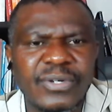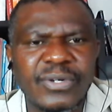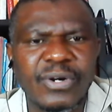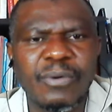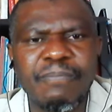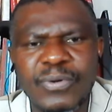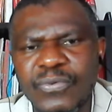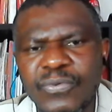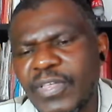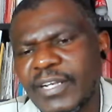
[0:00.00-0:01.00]
or proof
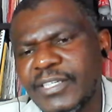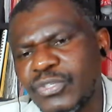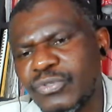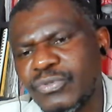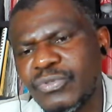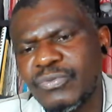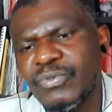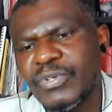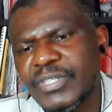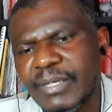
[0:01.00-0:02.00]
that is used to
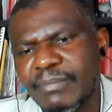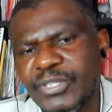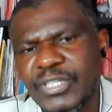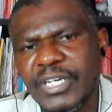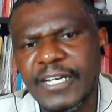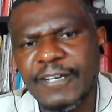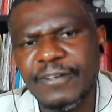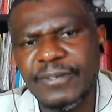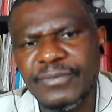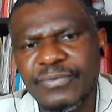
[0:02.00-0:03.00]
establish
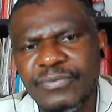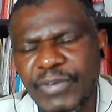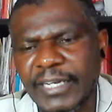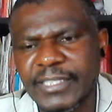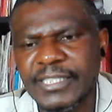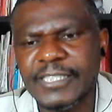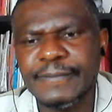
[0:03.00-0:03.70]
facts.